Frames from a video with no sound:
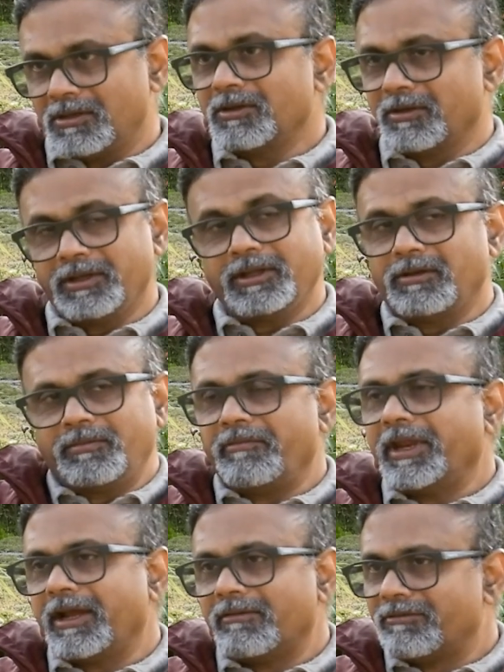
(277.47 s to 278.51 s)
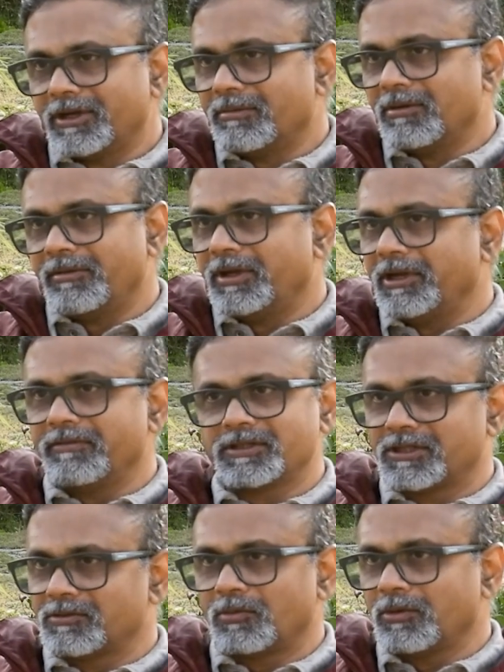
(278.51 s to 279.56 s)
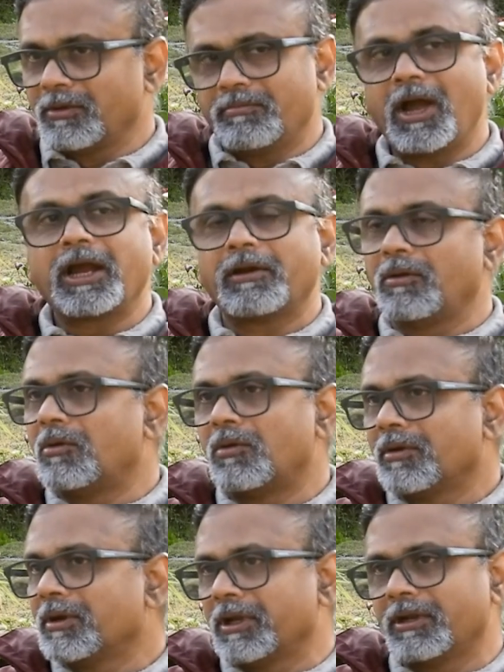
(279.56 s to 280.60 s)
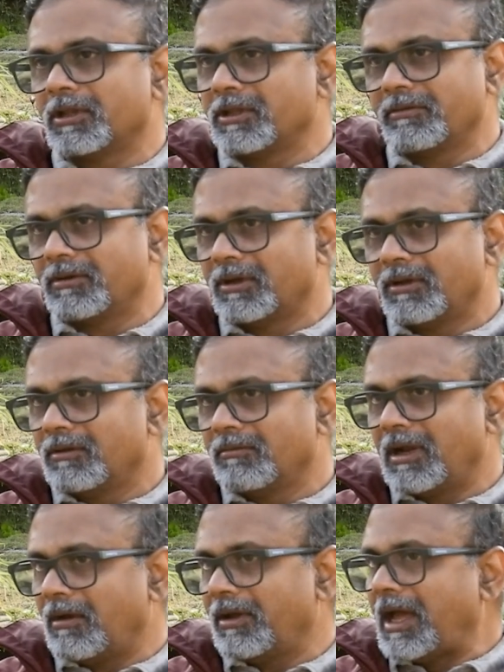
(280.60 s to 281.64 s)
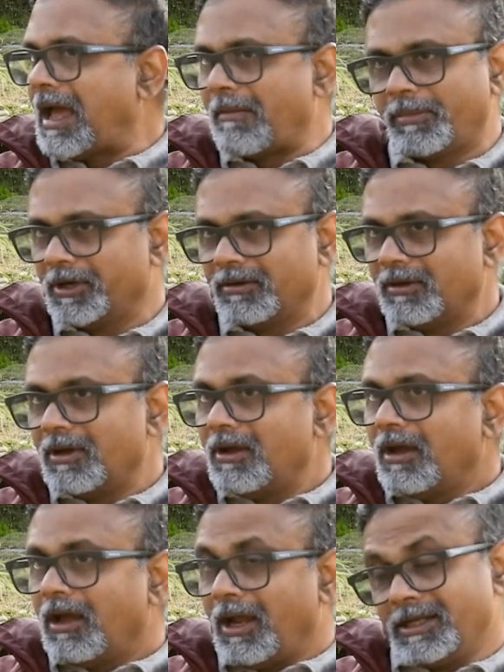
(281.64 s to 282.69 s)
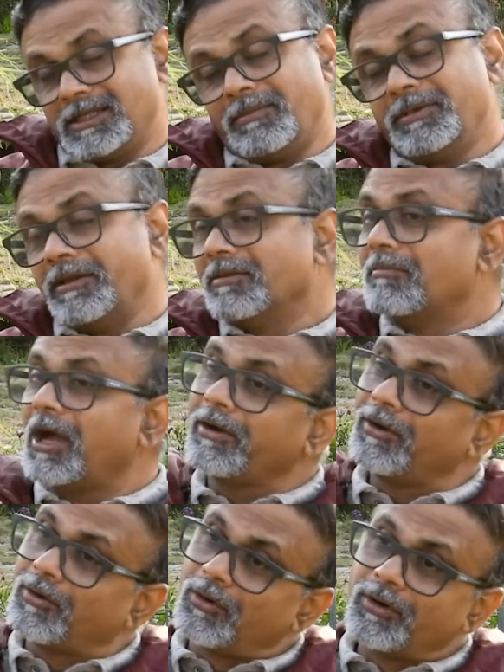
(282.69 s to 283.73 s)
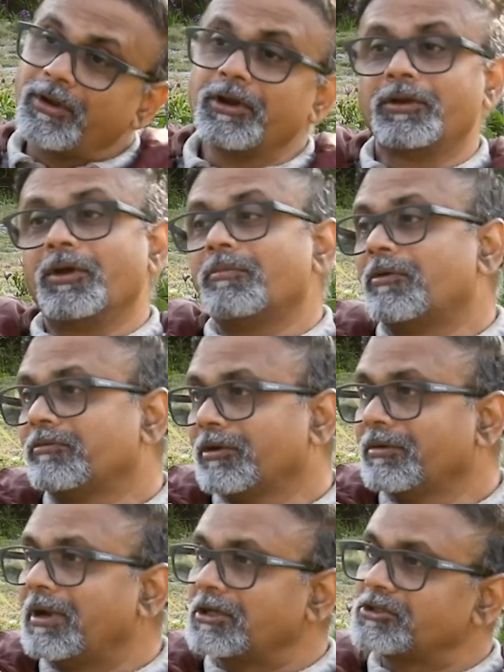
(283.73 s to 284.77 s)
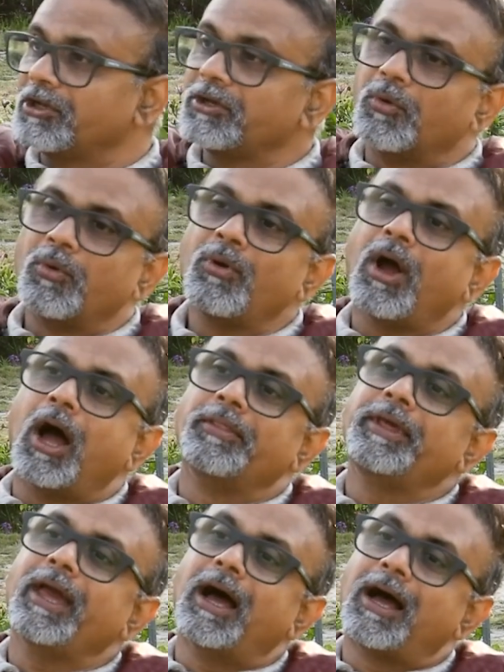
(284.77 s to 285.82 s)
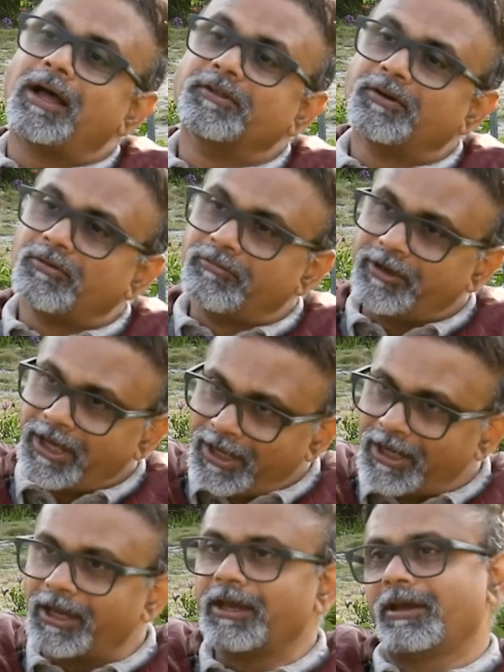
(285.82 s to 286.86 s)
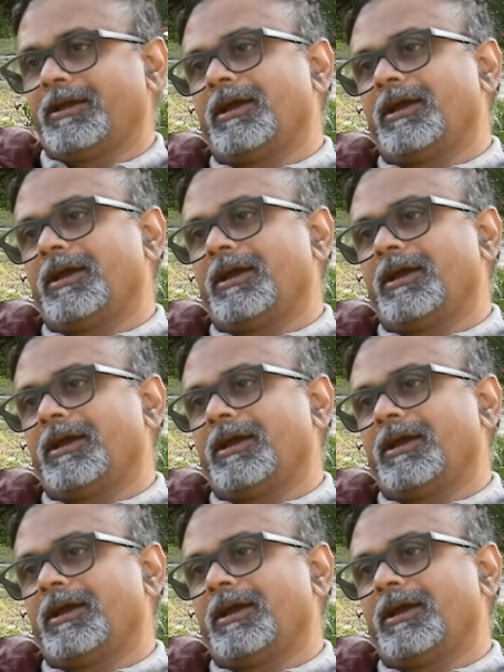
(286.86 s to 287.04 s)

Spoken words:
It will be very comfortable when investors own. The market will go down and nothing will happen. And sometimes the market will go down and your portfolio will actually go the other way.